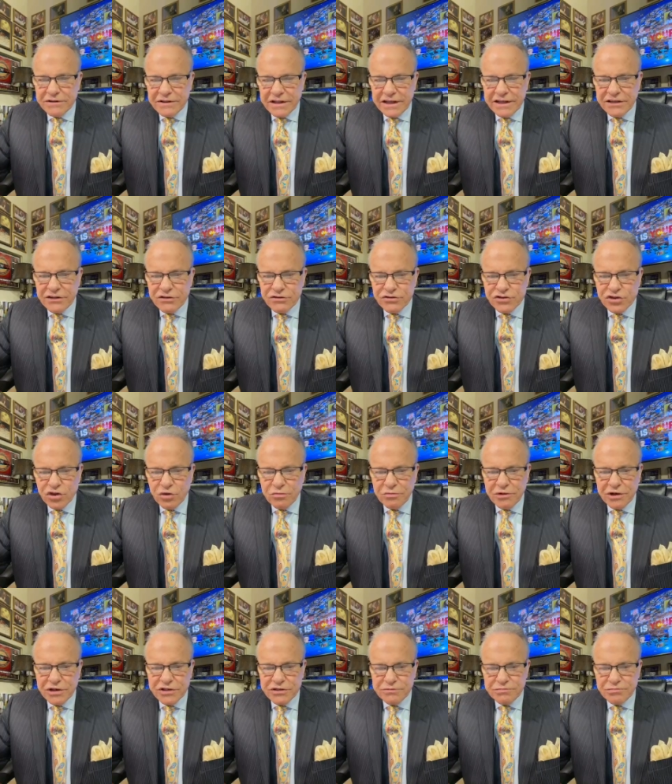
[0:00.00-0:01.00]
Thank you so
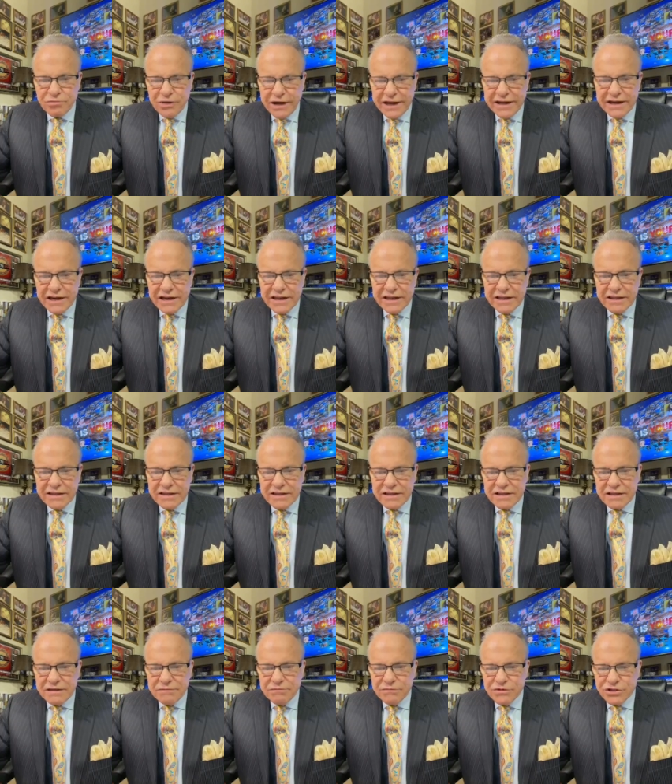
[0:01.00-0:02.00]
much, Bradley,
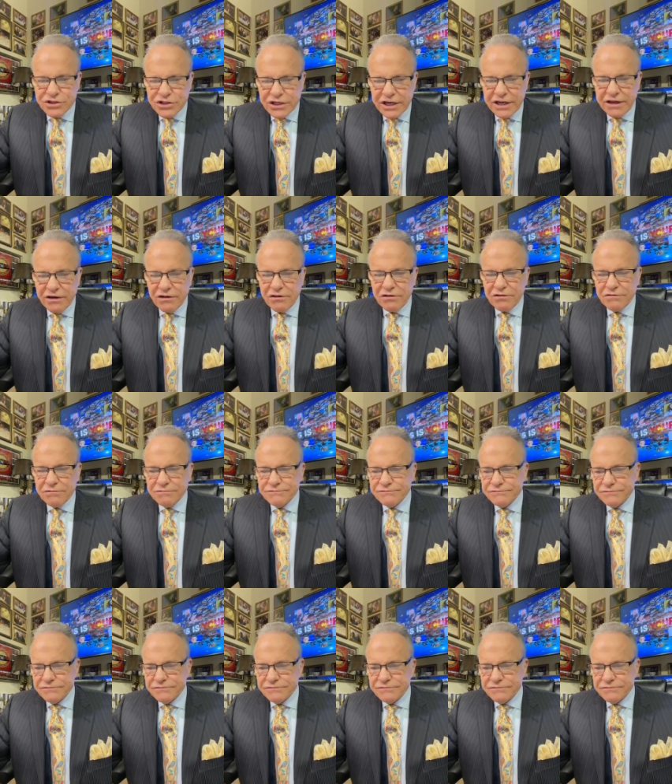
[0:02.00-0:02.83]
Michelle,